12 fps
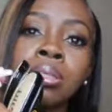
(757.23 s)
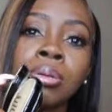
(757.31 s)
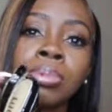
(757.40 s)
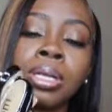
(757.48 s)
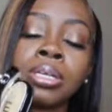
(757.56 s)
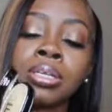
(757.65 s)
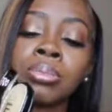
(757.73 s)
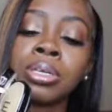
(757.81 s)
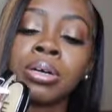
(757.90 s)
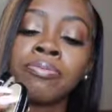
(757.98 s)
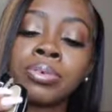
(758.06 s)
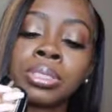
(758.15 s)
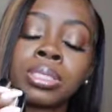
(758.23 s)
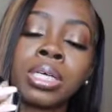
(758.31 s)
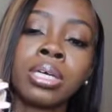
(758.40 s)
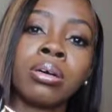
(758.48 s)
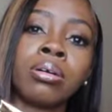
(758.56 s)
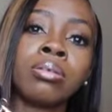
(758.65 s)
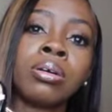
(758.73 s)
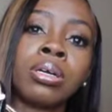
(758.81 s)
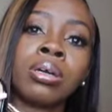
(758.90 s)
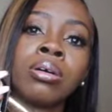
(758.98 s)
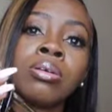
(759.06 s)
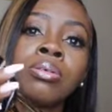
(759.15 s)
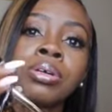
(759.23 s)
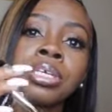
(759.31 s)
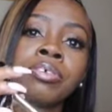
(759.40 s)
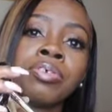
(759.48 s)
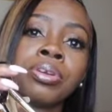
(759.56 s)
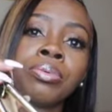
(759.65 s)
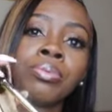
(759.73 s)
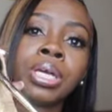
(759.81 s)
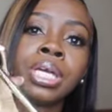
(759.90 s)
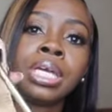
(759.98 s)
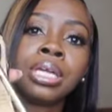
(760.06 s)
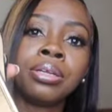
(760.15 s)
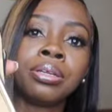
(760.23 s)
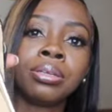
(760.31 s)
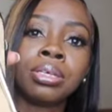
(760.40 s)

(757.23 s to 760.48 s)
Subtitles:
They're probably going to be up for sale or given away.